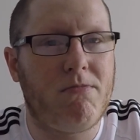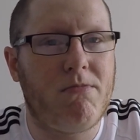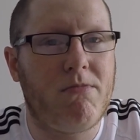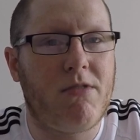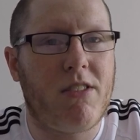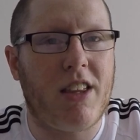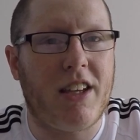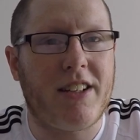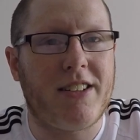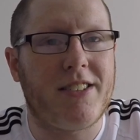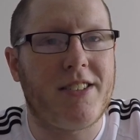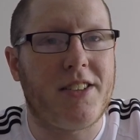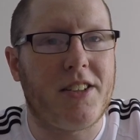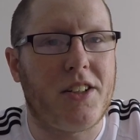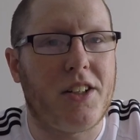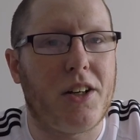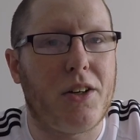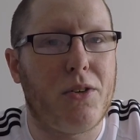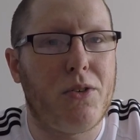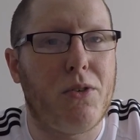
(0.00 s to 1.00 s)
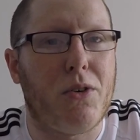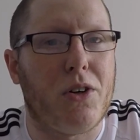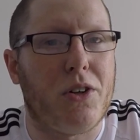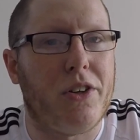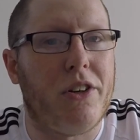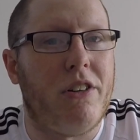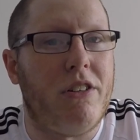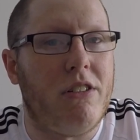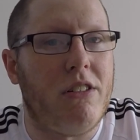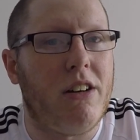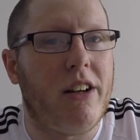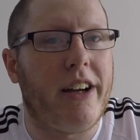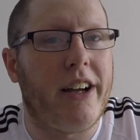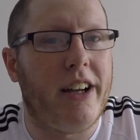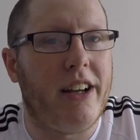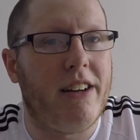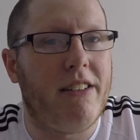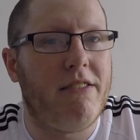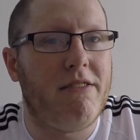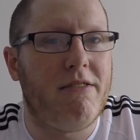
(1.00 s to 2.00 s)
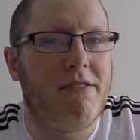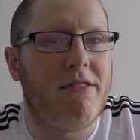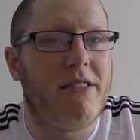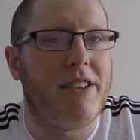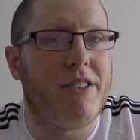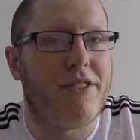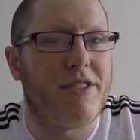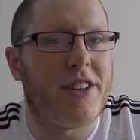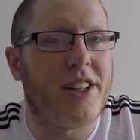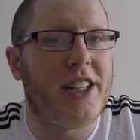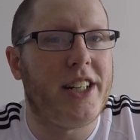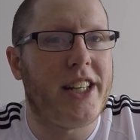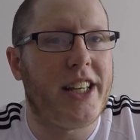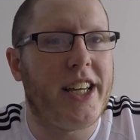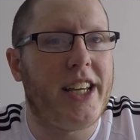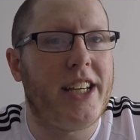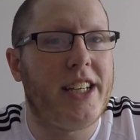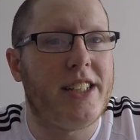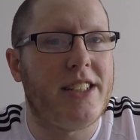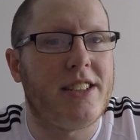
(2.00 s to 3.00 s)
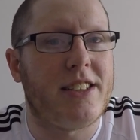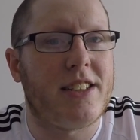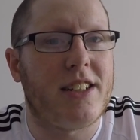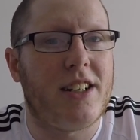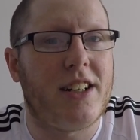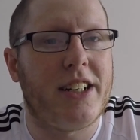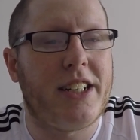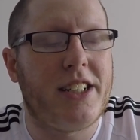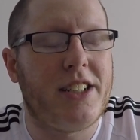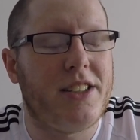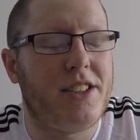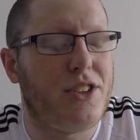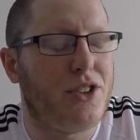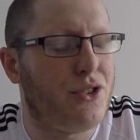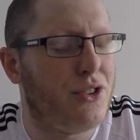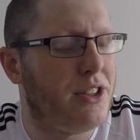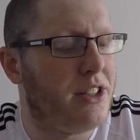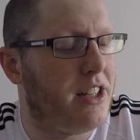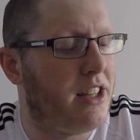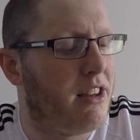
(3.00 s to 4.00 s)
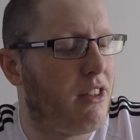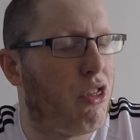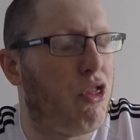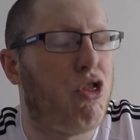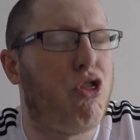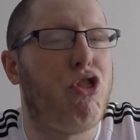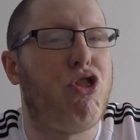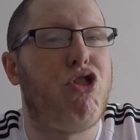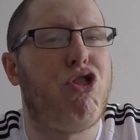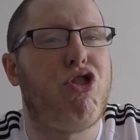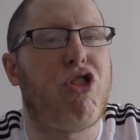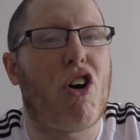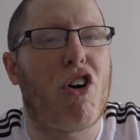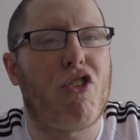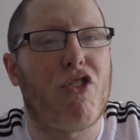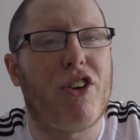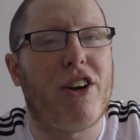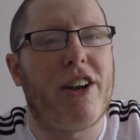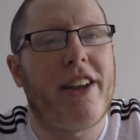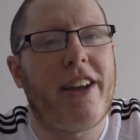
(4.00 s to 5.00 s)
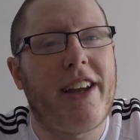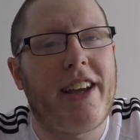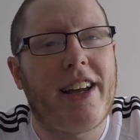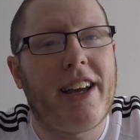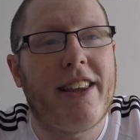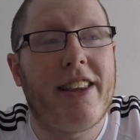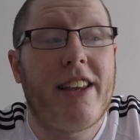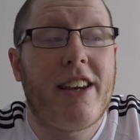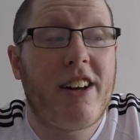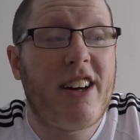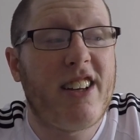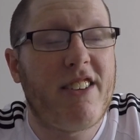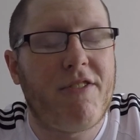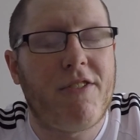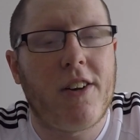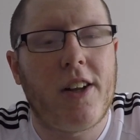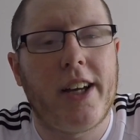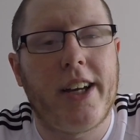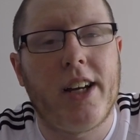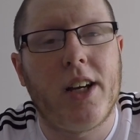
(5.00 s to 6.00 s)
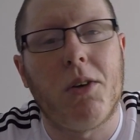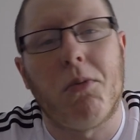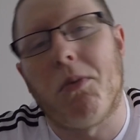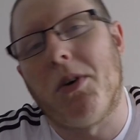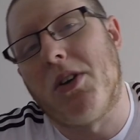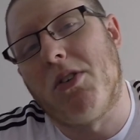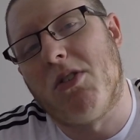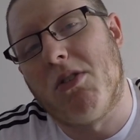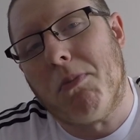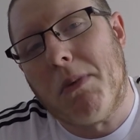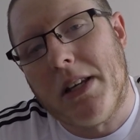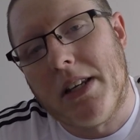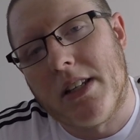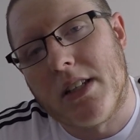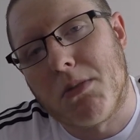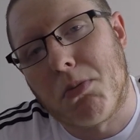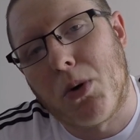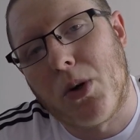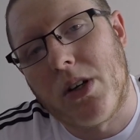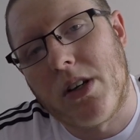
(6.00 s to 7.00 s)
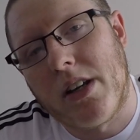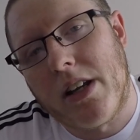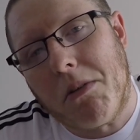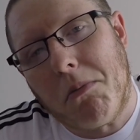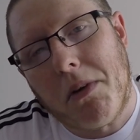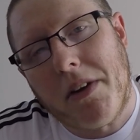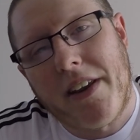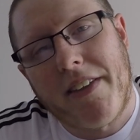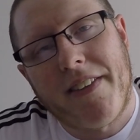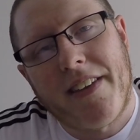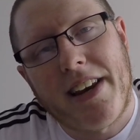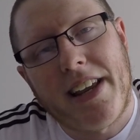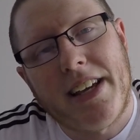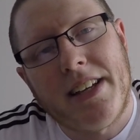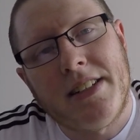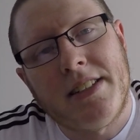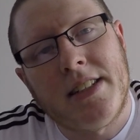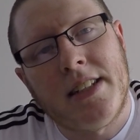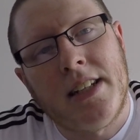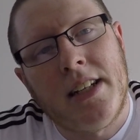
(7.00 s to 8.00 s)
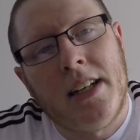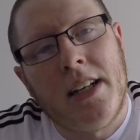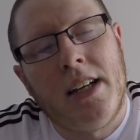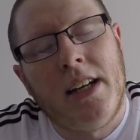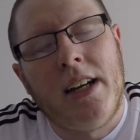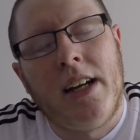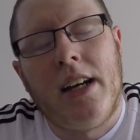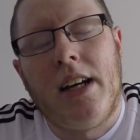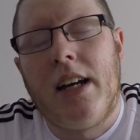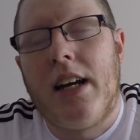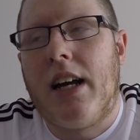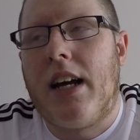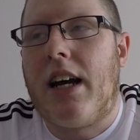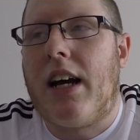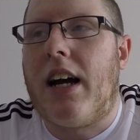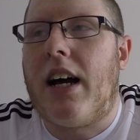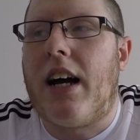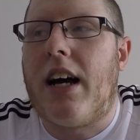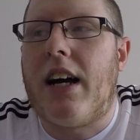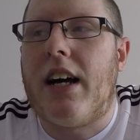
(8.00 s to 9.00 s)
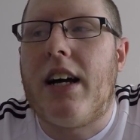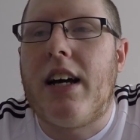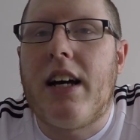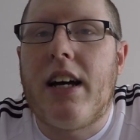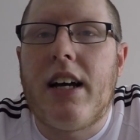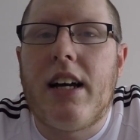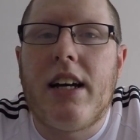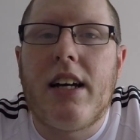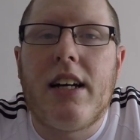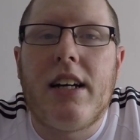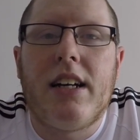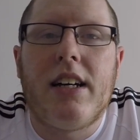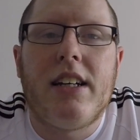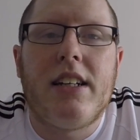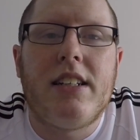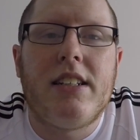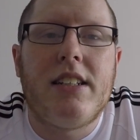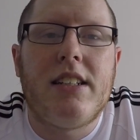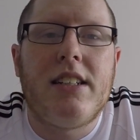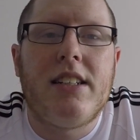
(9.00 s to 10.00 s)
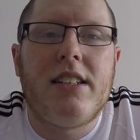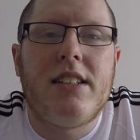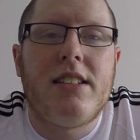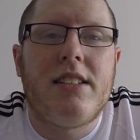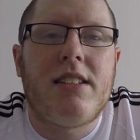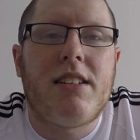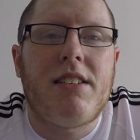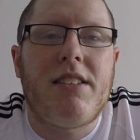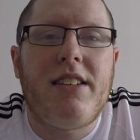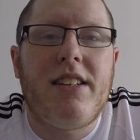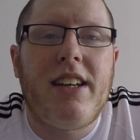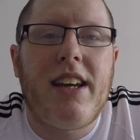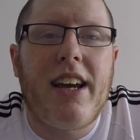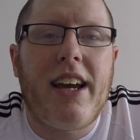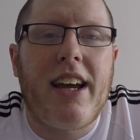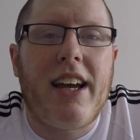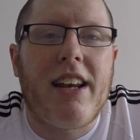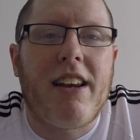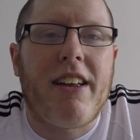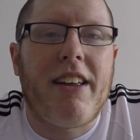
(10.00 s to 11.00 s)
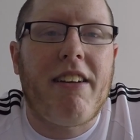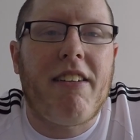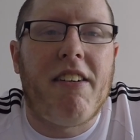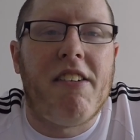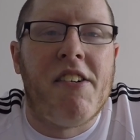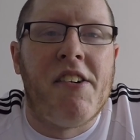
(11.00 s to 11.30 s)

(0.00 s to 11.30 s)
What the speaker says: thing to go on, like, it really is. I enjoyed it thoroughly, and then I had to fly home, which was a bit disappointing, but nonetheless. So yeah, like,